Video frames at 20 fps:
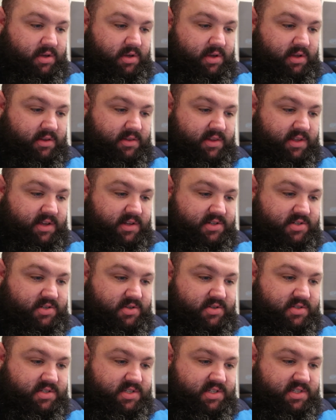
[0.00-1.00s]
And that
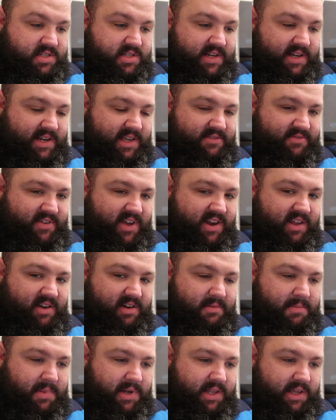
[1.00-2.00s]
turns into Leavanny,
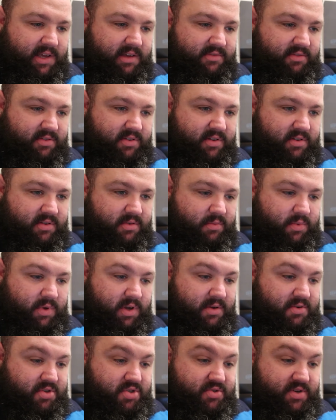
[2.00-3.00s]
I believe. We're
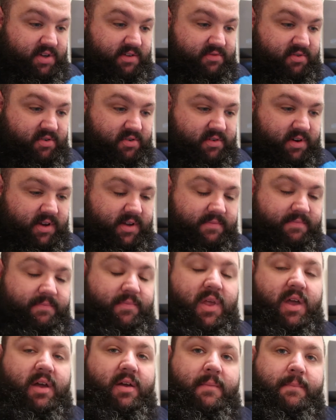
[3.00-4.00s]
going straight for it.
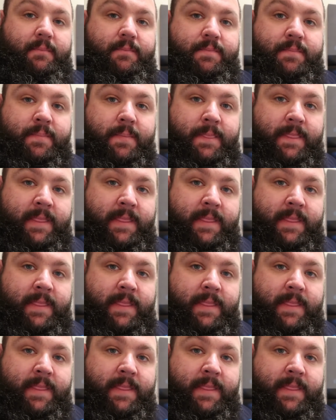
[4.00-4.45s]
Um,